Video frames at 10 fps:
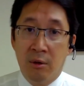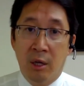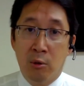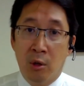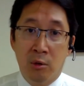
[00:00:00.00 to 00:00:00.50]
They,
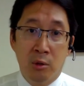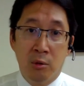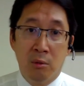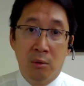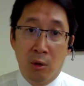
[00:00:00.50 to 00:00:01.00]
those
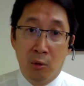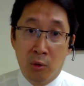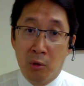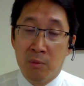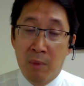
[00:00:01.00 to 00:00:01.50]
do they,
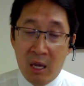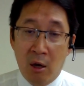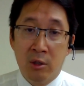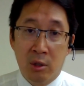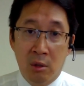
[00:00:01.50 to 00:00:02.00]
those may
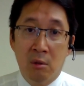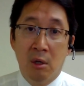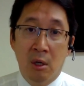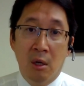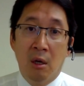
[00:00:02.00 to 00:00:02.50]
also
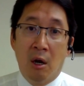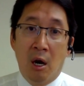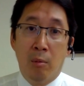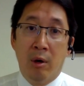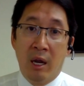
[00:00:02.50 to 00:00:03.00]

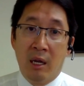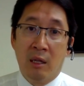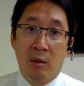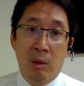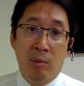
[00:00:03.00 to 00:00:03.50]
harbor
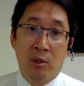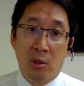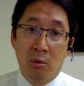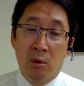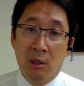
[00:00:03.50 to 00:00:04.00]
acanthamoeba. So
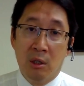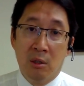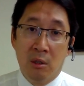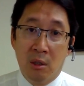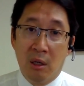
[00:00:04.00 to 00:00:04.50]
you really need
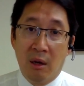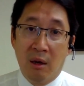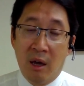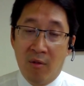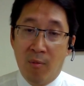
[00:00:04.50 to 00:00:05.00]
to
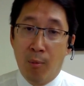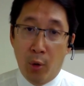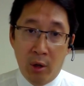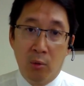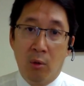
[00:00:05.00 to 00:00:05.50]
have
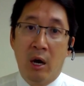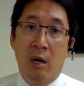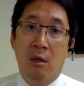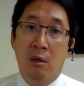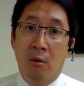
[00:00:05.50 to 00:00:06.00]
boiled
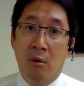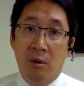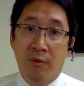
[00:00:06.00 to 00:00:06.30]
water or